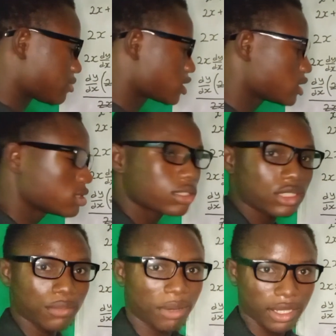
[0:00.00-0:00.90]
seeing
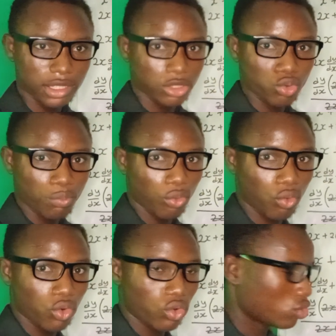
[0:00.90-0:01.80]
a loophole,
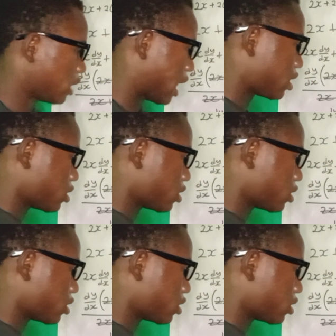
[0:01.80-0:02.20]
like